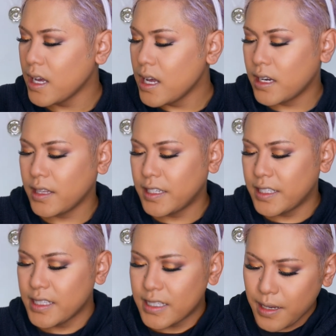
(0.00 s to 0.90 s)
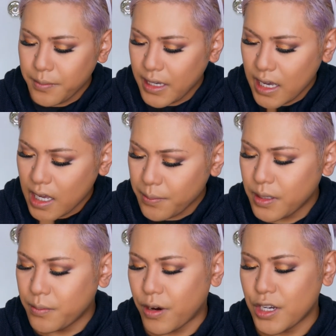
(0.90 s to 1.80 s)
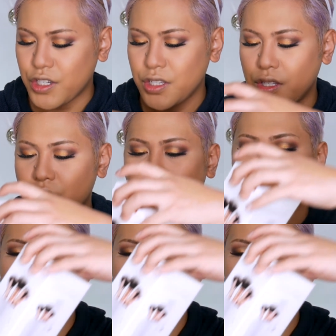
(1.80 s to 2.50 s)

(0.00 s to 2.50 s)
Now they did send me a couple of brushes to try